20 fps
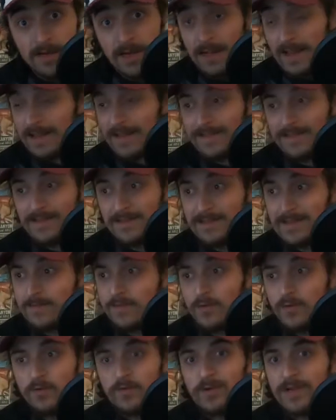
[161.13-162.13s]
And that's a
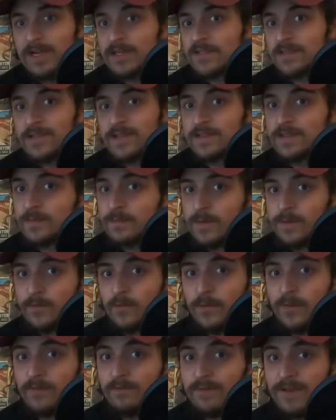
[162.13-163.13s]
typical reaction that some people
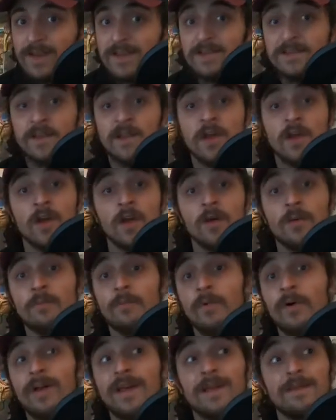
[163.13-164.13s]
may face.
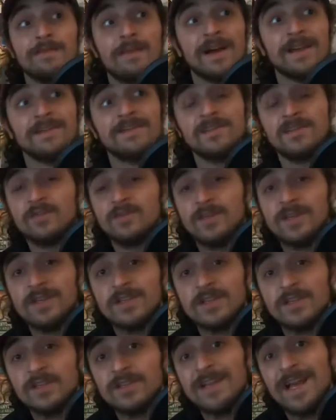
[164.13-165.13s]
But in my
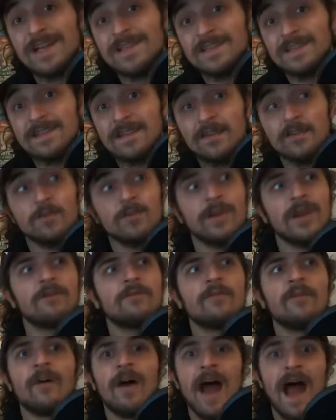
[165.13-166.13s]
situations as a leader,
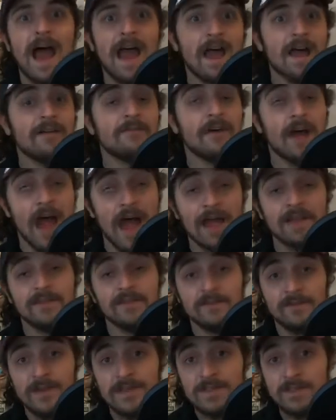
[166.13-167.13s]
whenever I have had to
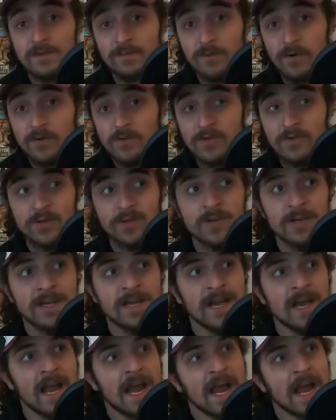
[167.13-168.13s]
face an opposer,
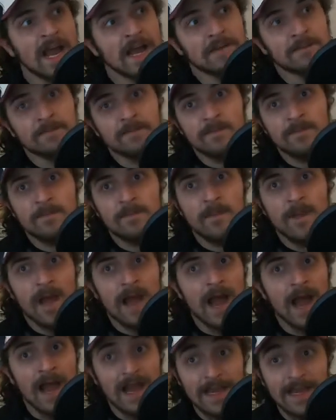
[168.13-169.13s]

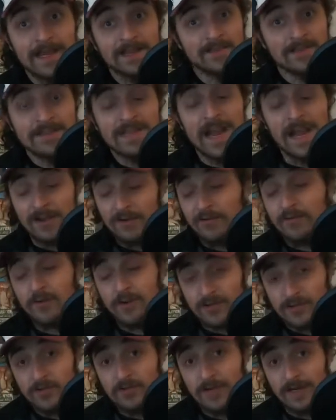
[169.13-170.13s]
I get just kind of
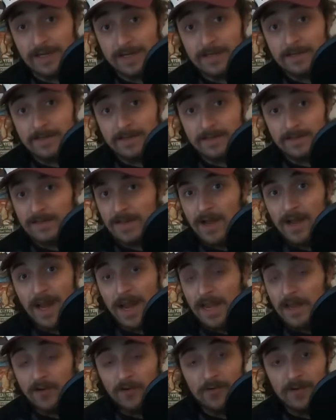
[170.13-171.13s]
frustrated. Not
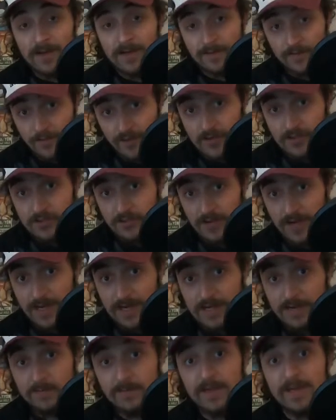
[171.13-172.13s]
angry,
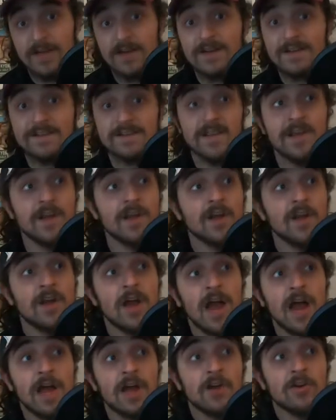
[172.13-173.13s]
frustrated, because
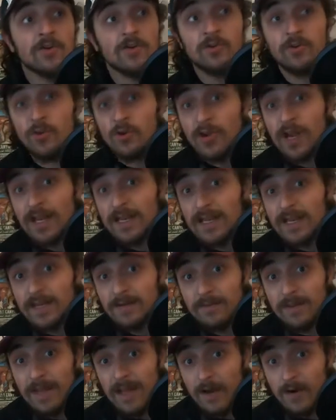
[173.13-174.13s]
you're not letting
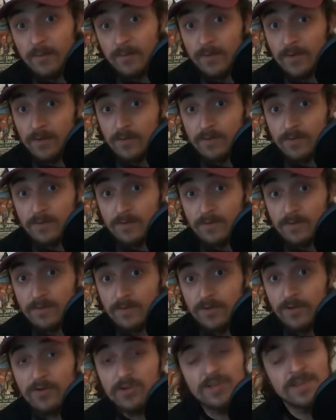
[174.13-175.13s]
me help you.
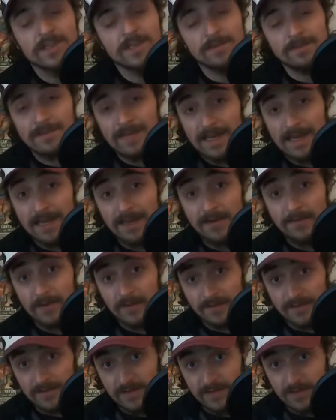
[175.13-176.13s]
You're just complaining
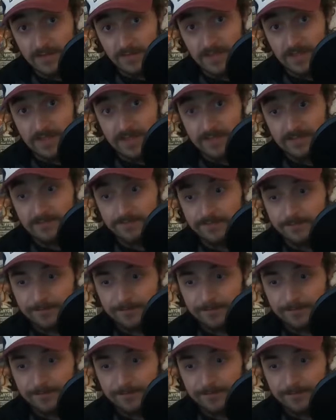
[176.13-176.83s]
about the situation.